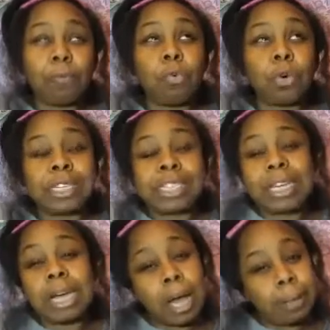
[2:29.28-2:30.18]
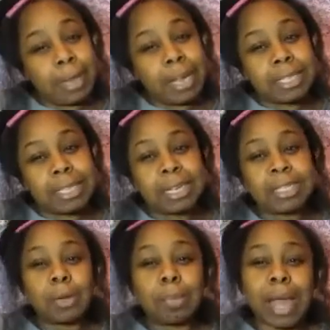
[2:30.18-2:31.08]
4 tea complex in
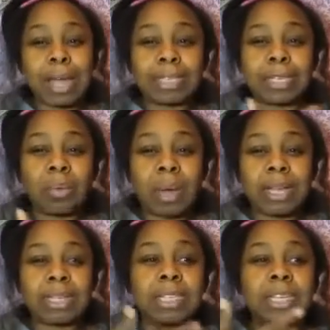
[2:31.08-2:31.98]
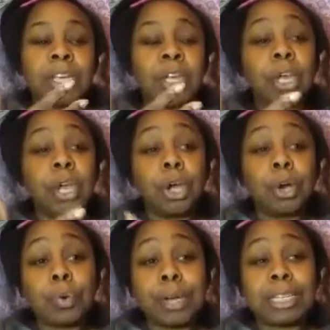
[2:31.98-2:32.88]
it. So black tea, white tea,
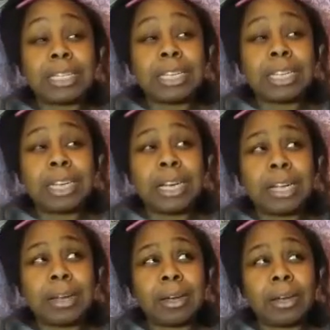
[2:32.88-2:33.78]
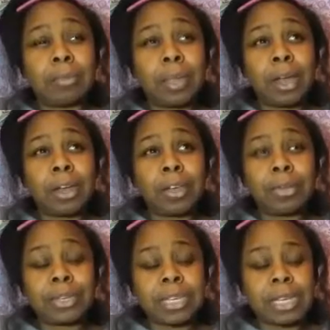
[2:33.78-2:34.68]
green tea, and
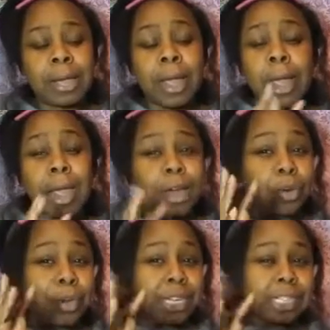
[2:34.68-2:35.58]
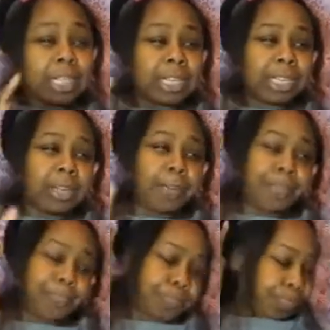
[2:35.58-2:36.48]
another tea. And green tea
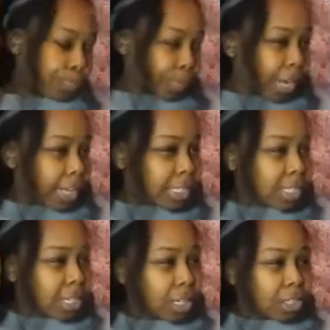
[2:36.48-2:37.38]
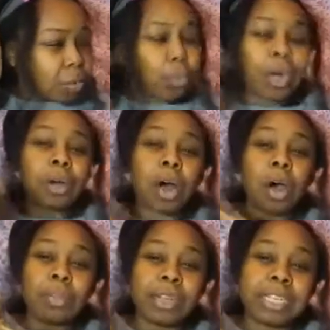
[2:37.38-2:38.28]
is, well,
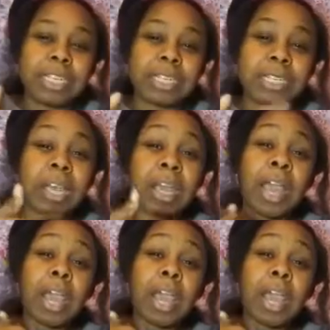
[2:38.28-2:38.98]
all the teas